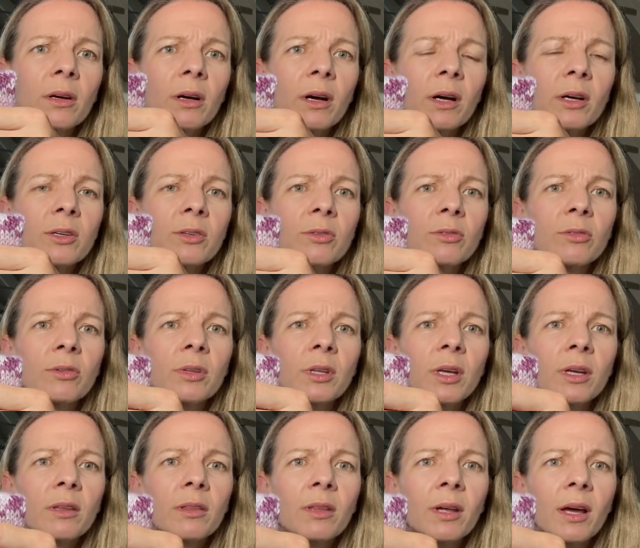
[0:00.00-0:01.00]
I do
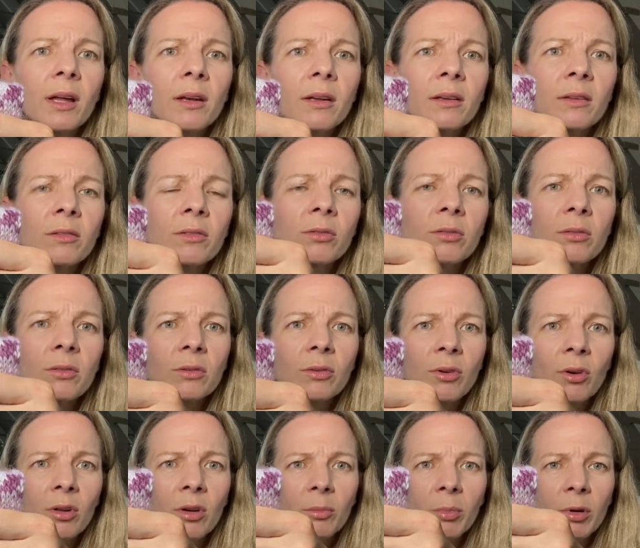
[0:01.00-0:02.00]
think that is
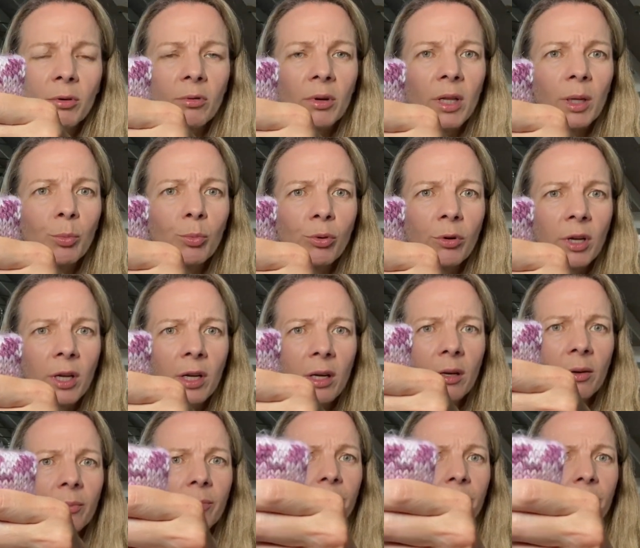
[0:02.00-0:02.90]
going to be really pretty.